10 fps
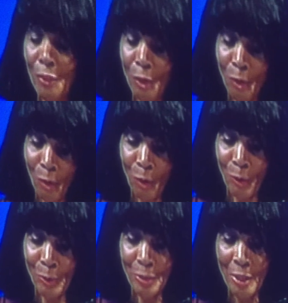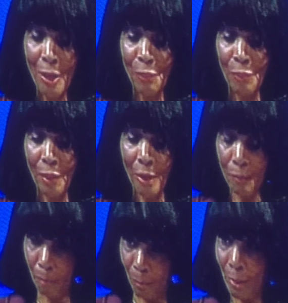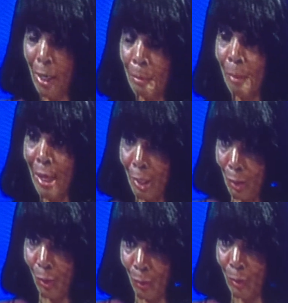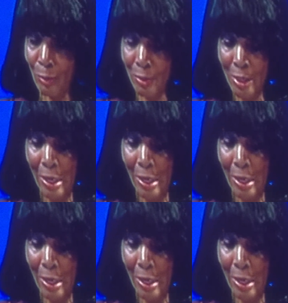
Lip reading: the girls, young black girls,